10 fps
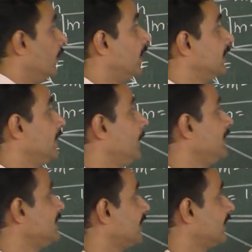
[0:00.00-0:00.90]
When the
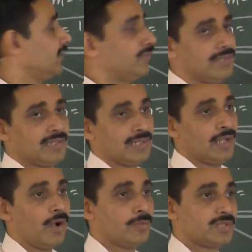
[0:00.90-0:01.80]
image is at infinity,
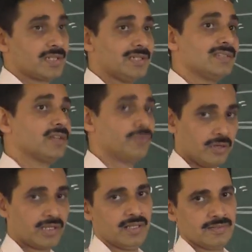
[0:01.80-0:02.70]
object is at
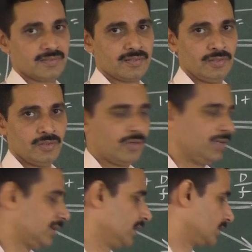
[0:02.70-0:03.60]
focus, you know it.